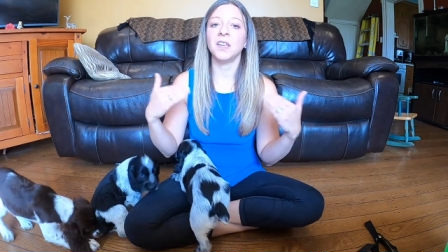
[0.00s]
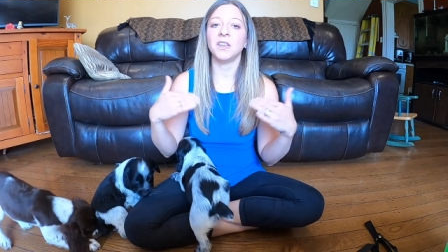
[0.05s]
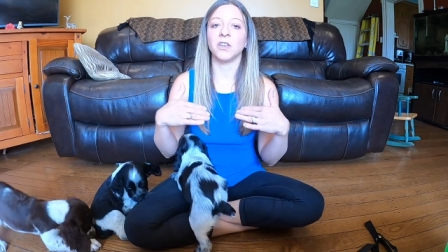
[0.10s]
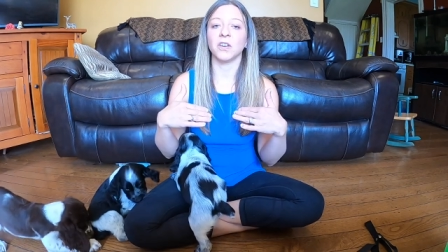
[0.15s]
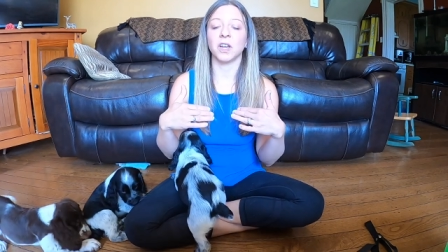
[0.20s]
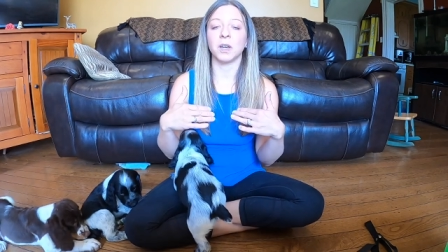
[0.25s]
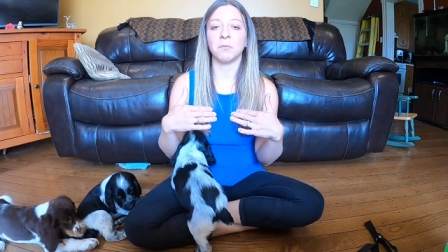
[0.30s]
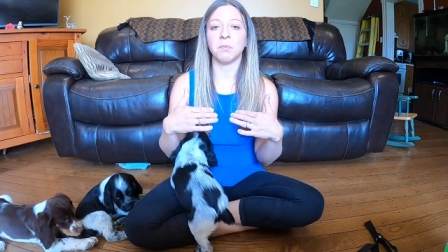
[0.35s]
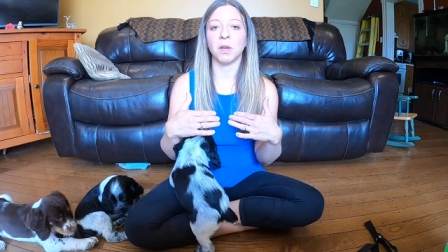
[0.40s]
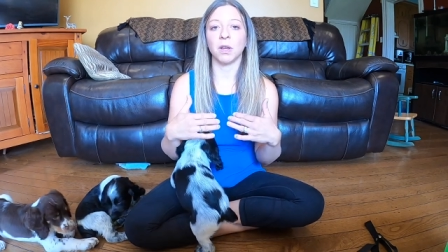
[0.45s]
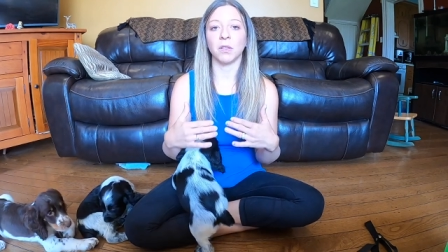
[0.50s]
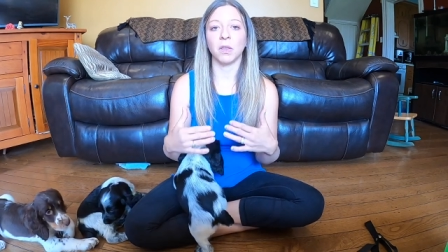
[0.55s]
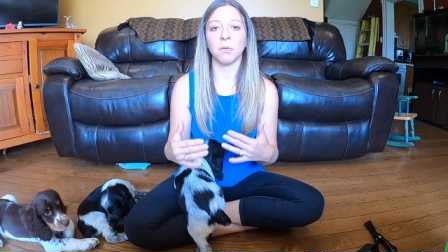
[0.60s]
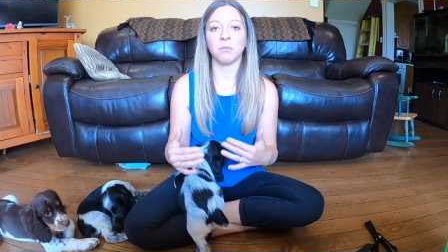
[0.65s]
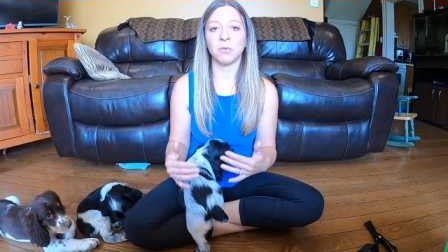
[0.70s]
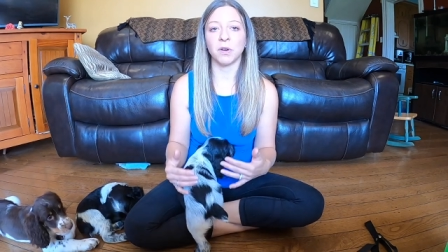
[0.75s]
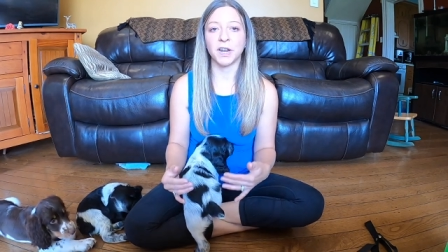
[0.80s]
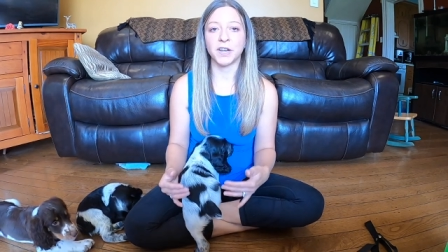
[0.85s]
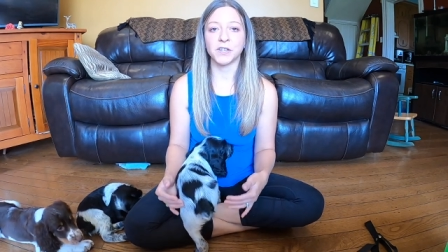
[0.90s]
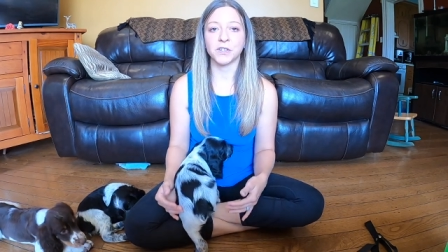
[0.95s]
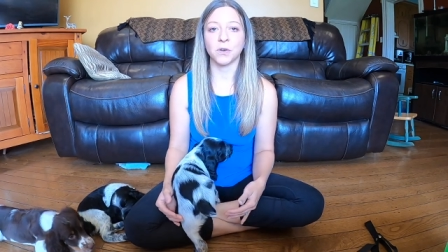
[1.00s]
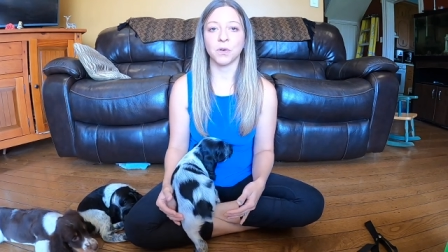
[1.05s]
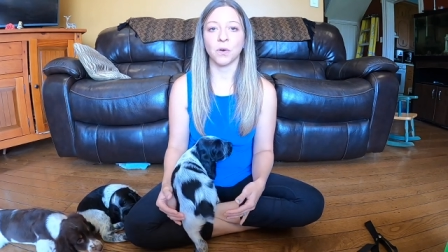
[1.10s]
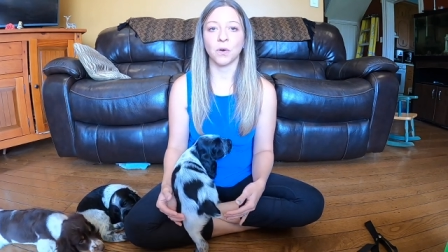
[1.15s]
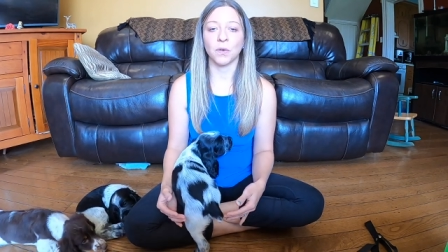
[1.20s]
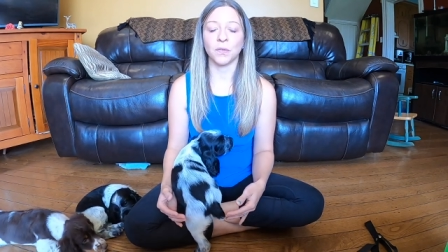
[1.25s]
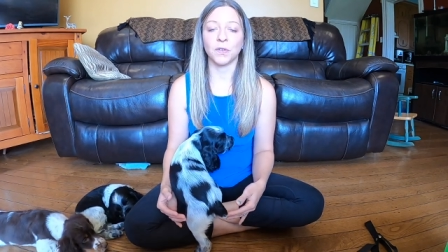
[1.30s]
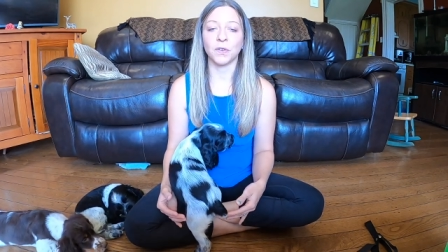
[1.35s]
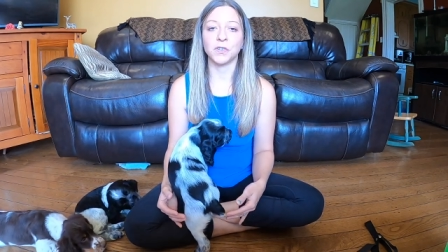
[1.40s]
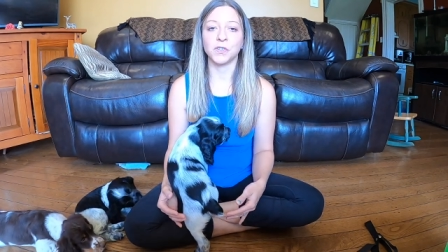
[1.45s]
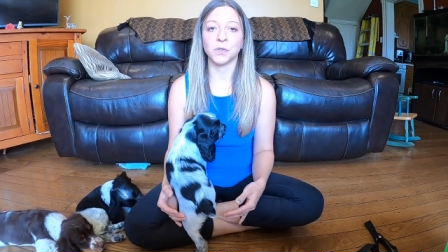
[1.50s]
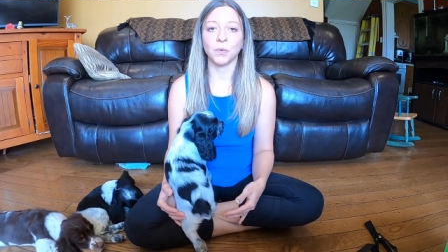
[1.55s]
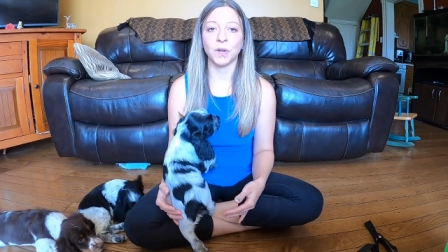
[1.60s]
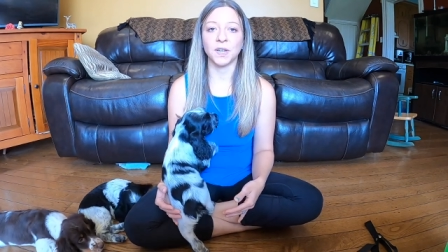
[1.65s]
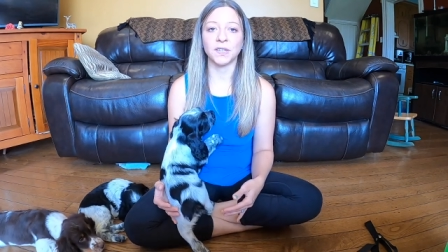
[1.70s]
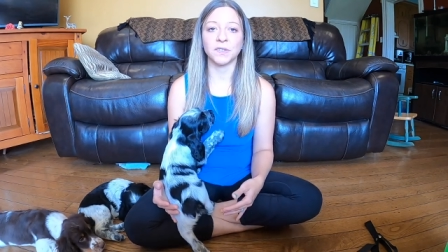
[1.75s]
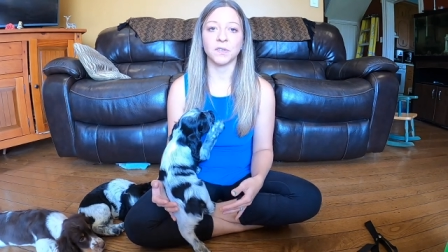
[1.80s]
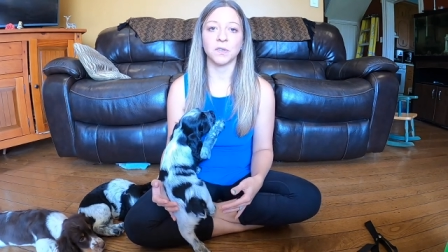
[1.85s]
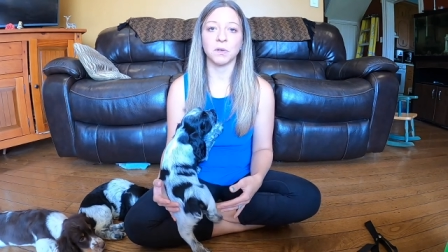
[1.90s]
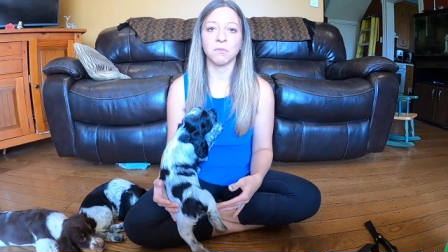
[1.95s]
You're going to put a lot of pressure on their
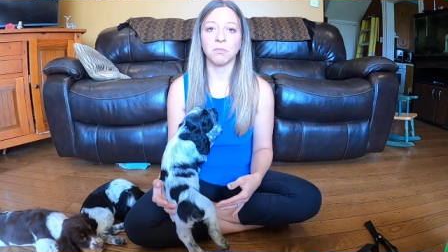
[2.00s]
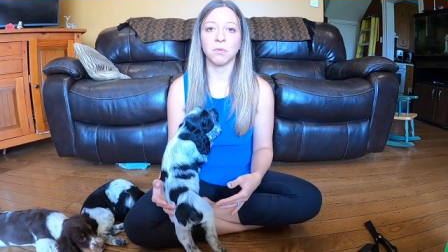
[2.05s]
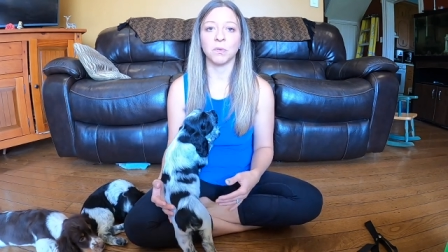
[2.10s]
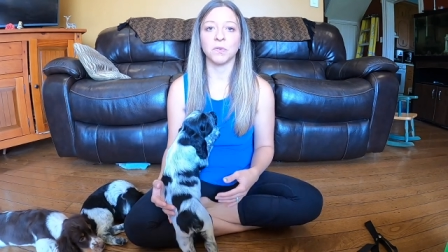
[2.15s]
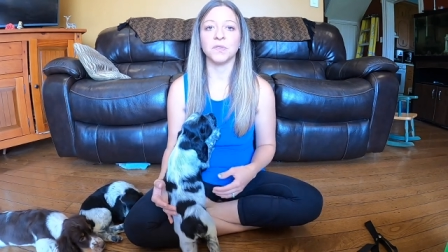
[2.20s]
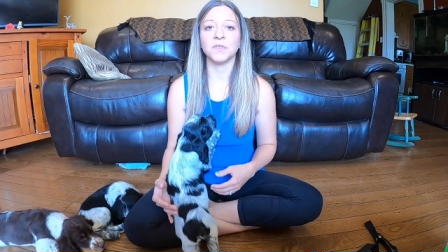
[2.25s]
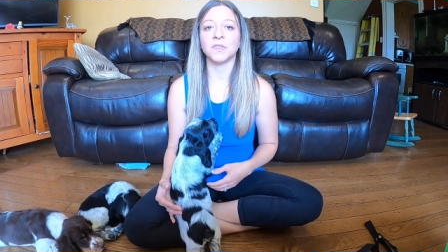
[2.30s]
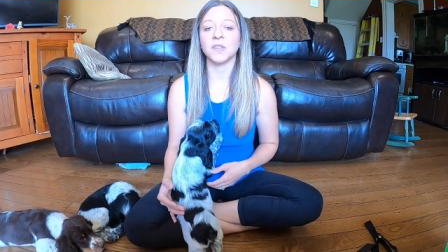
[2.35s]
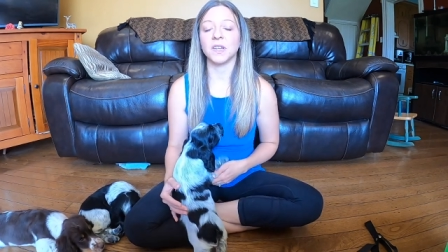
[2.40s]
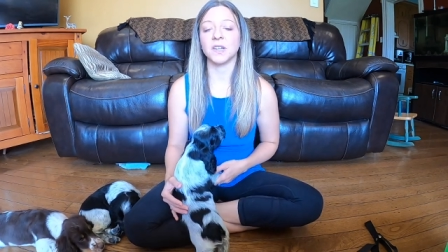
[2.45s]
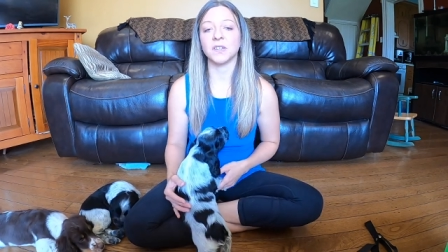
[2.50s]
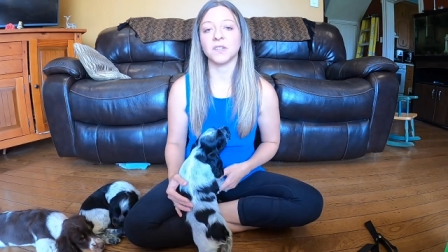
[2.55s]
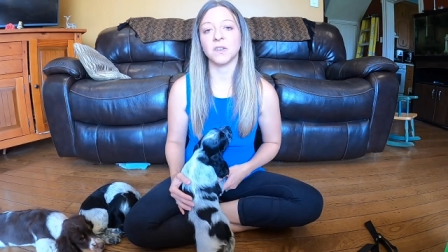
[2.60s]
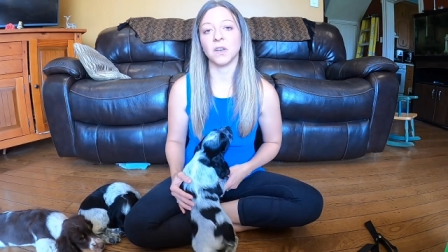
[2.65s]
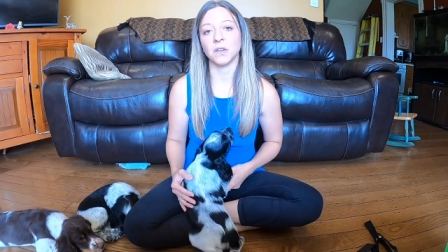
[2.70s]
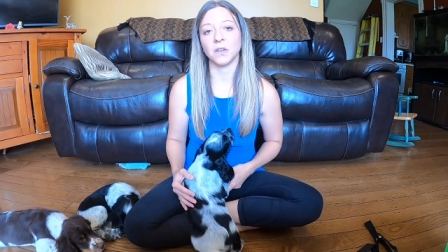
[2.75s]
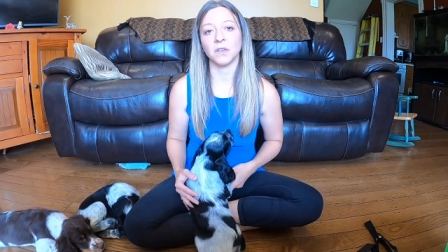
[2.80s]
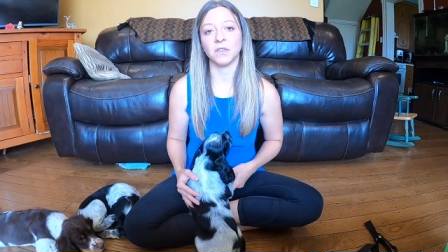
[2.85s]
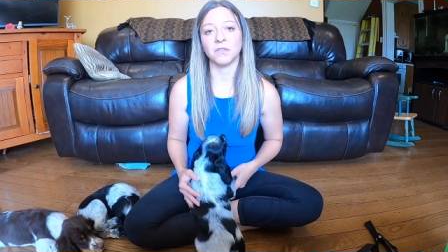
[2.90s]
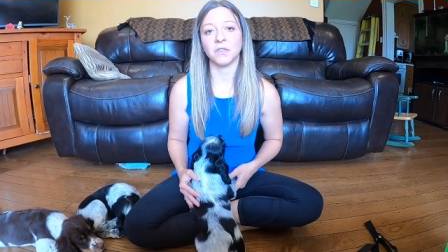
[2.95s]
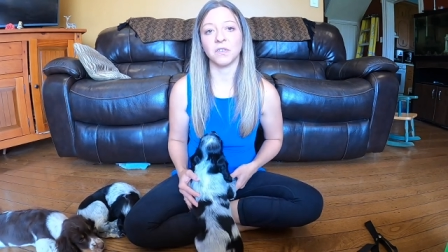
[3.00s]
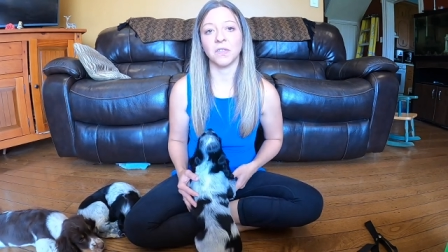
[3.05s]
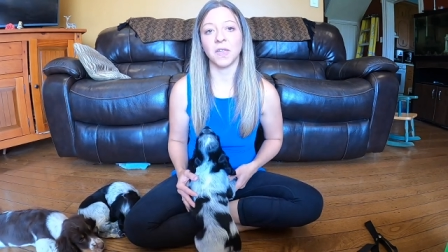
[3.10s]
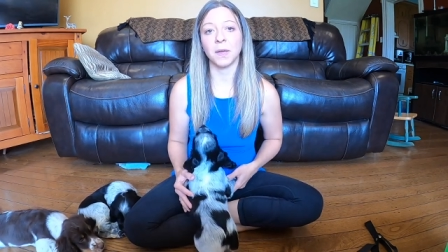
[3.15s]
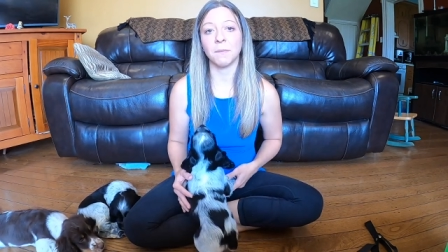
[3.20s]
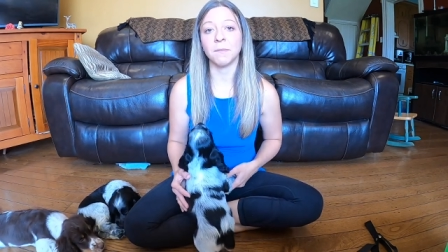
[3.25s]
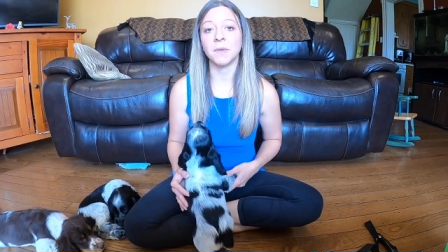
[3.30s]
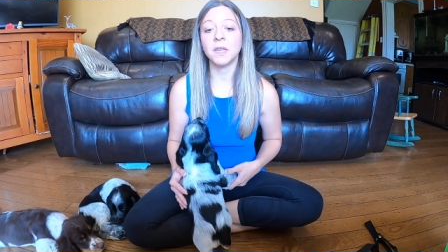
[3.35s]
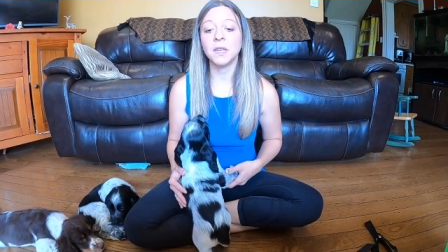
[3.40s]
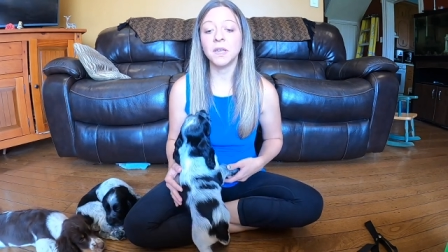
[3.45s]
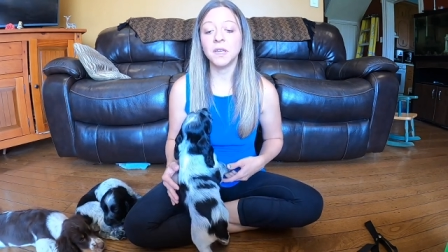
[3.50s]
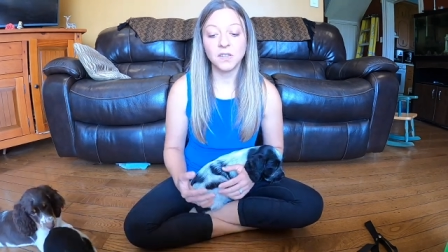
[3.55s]
joints and their bones, and it's not good for them.